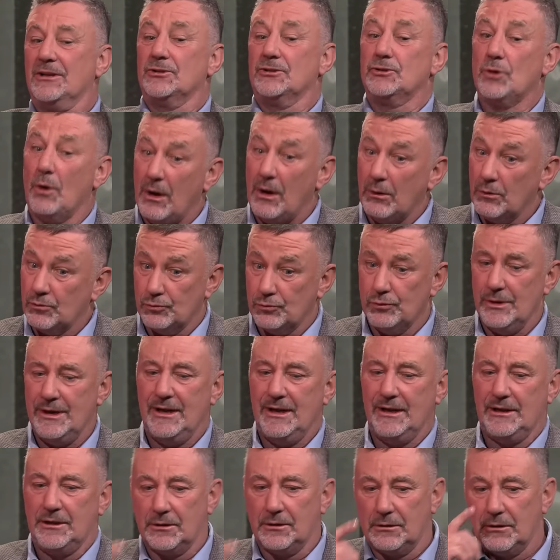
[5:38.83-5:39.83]
So I was
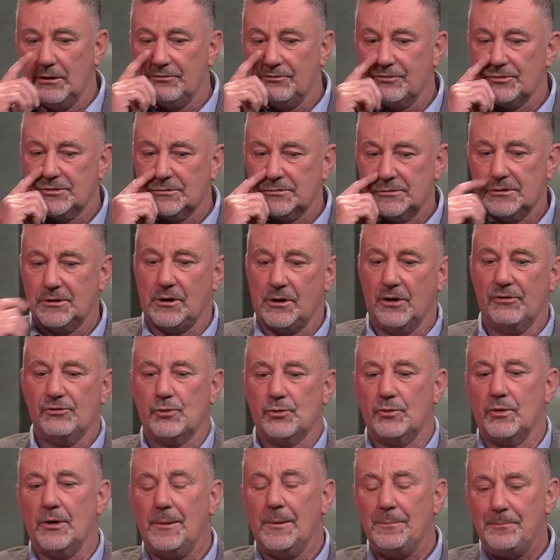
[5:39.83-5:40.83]
really, the
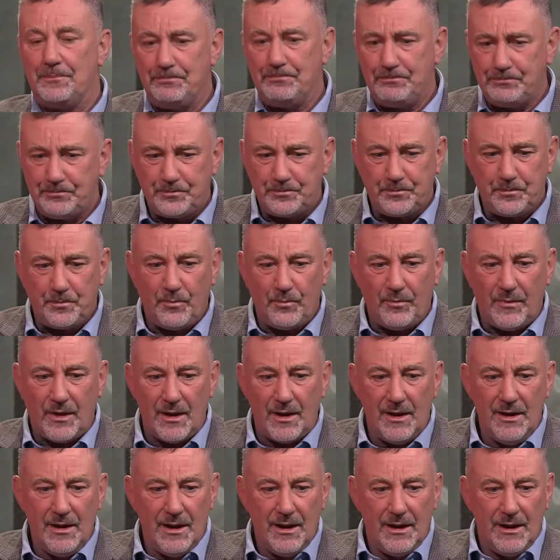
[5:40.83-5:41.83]
gloves were on.
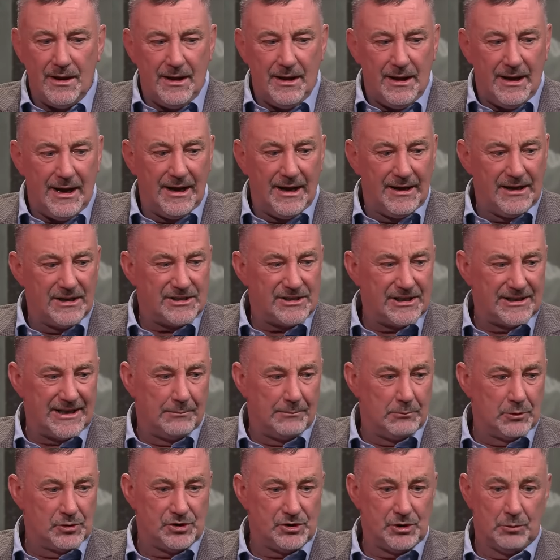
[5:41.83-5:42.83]
And he said,
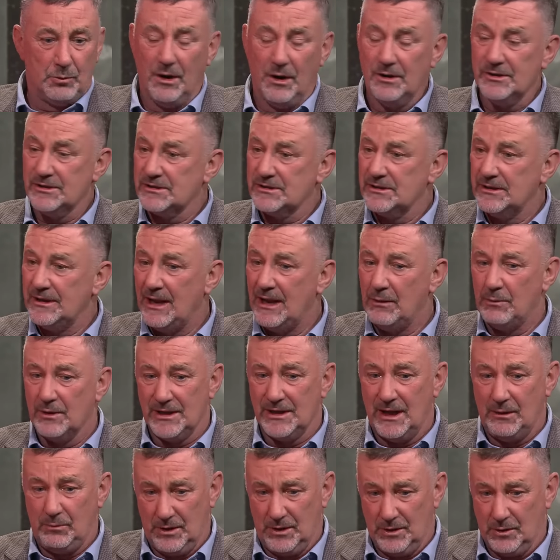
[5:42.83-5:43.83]
how much do you want? And I
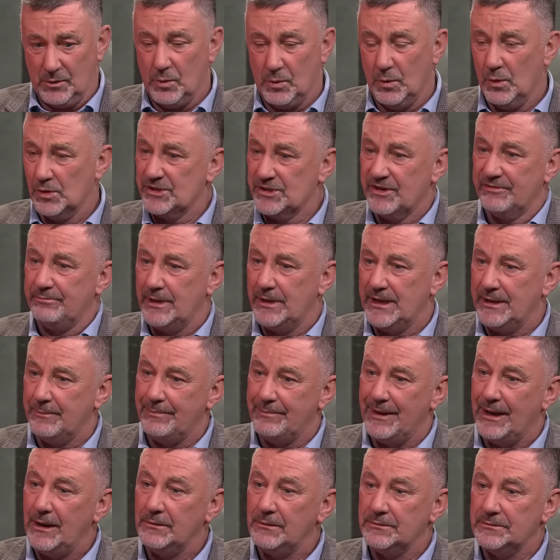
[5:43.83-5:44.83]
went, I want
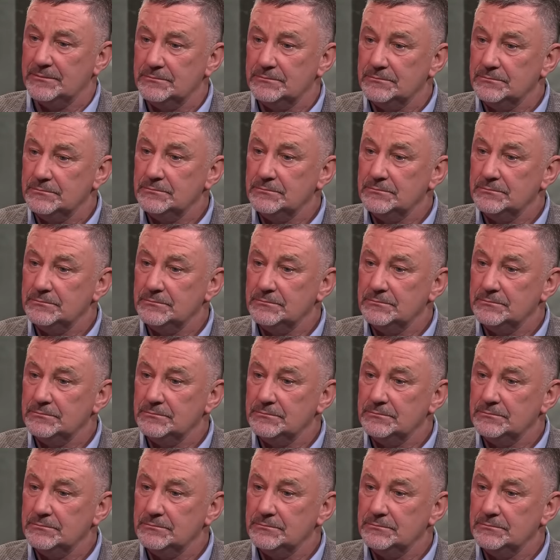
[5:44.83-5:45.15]
£250,000.